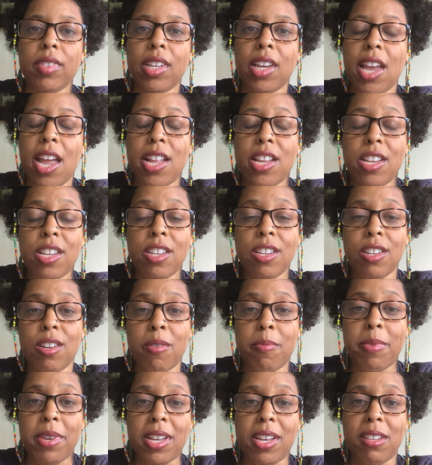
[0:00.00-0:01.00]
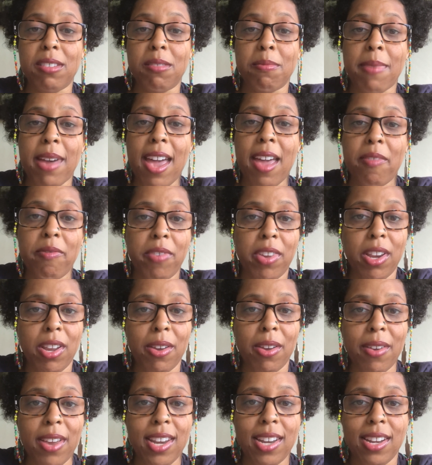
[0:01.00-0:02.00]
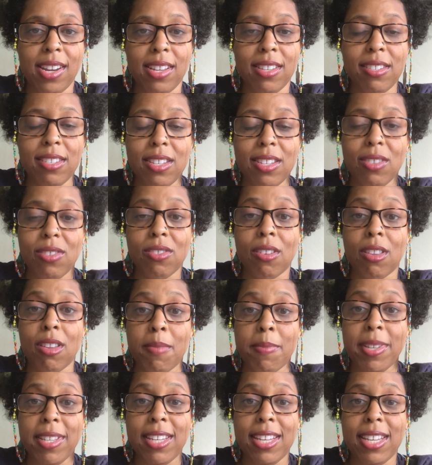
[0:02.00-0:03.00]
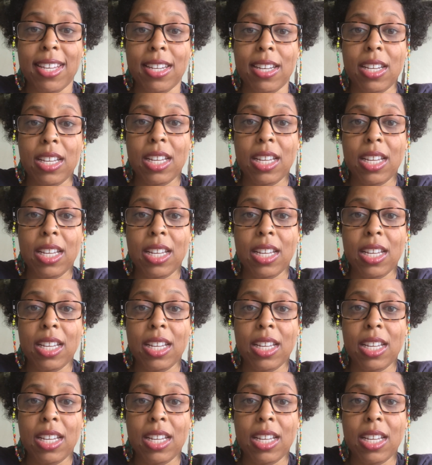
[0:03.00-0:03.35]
And, because my video editing skills are limited,